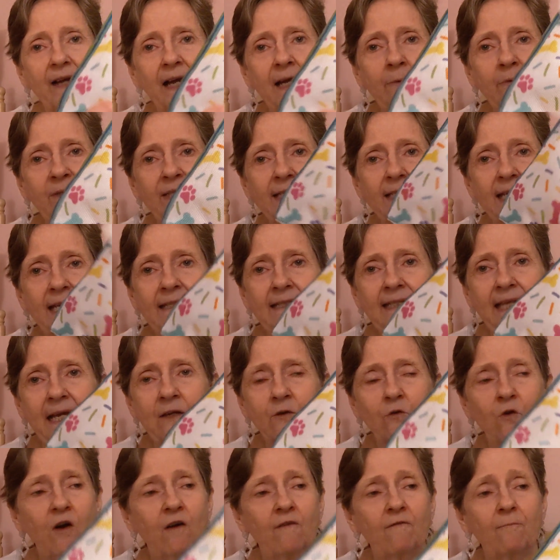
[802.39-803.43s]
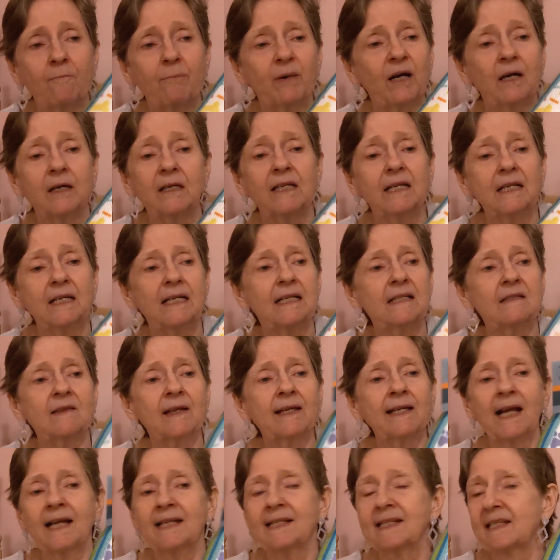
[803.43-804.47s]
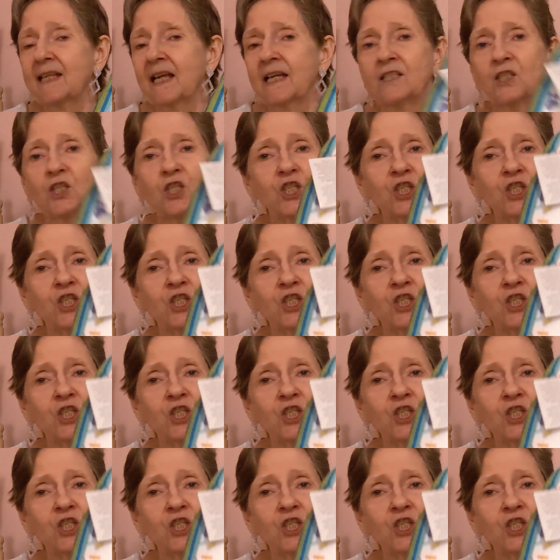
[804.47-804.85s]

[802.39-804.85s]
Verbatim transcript: I would take that off. But like I said,